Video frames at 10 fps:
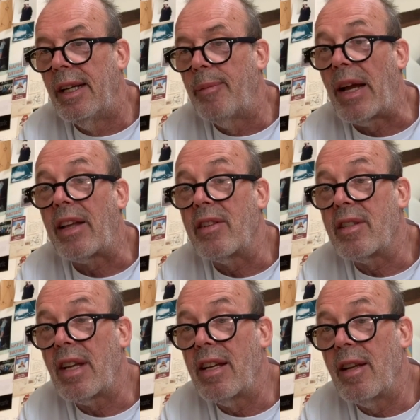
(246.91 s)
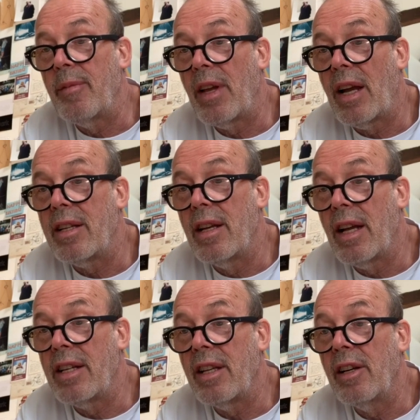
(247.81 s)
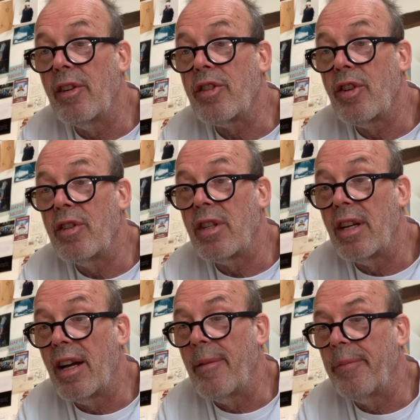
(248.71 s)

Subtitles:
Back at the stadium, the lighting looks good tonight,